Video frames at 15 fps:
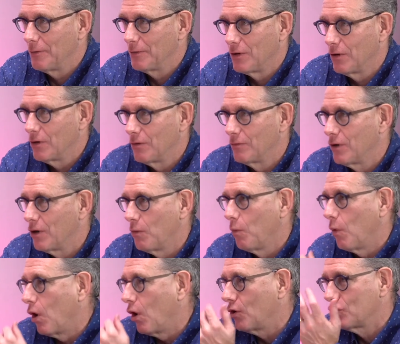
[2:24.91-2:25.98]
I'd go to
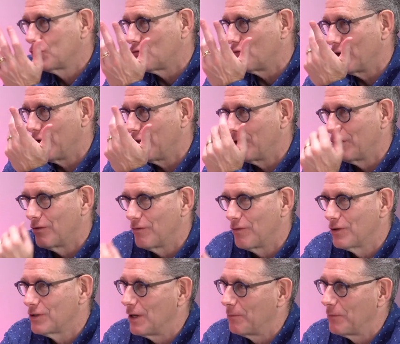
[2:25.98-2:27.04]
Wall Street or
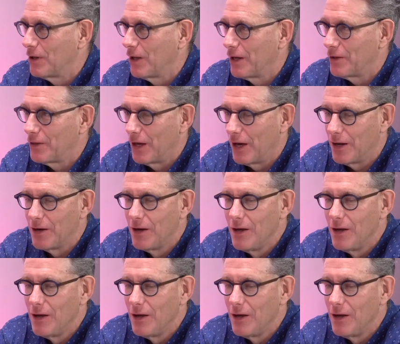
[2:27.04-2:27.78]
something like that.